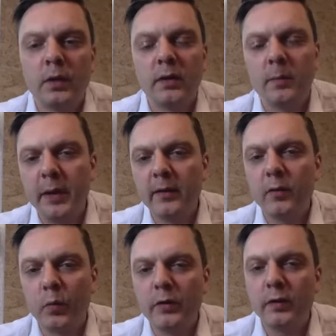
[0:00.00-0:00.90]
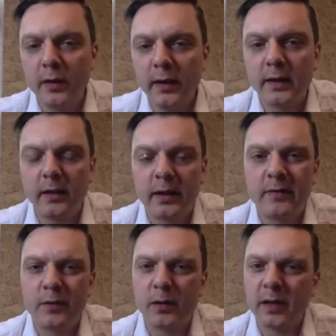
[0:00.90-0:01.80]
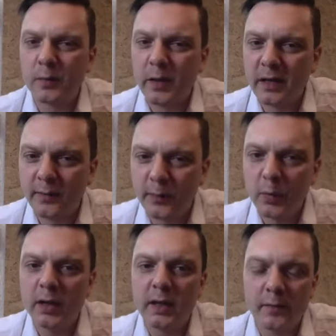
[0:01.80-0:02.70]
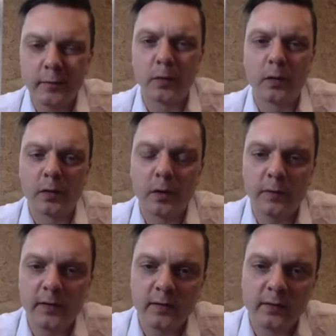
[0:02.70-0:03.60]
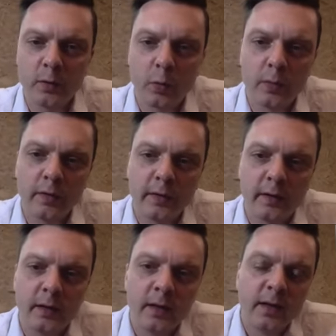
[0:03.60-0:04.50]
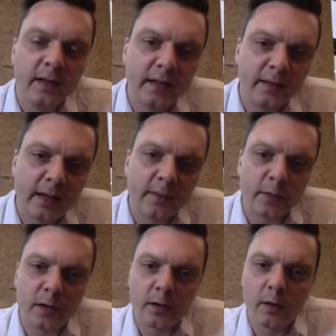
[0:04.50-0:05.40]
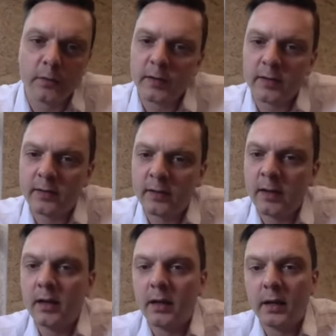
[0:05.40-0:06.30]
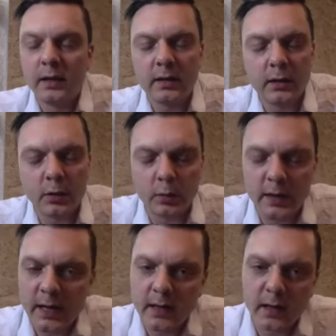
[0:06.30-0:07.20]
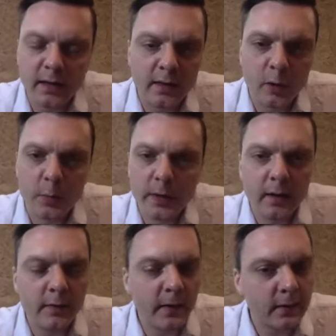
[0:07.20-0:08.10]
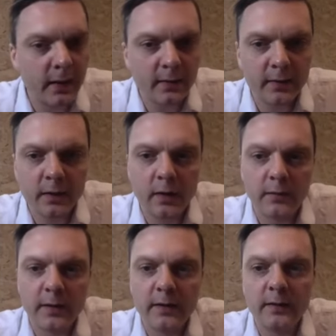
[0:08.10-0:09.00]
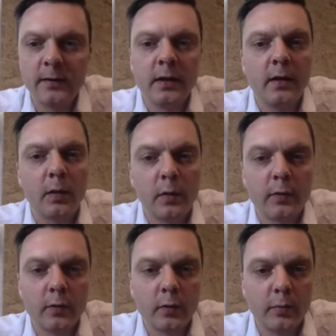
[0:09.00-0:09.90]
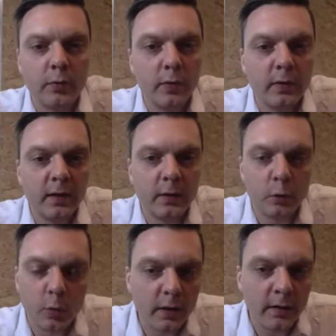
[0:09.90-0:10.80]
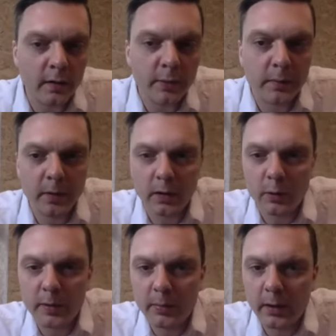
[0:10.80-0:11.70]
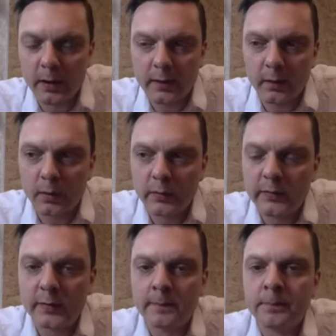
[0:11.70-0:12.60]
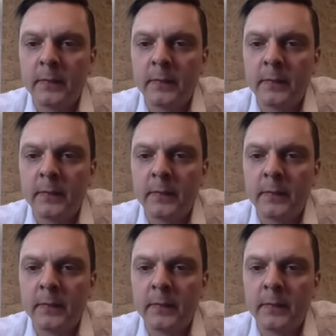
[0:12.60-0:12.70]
depends on what you like. Like if you like really fruity and floral coffees, go with the East African coffees. Kenya, Ethiopia, fantastic coffees. Also Burundi, Rwanda, a lot of people like those.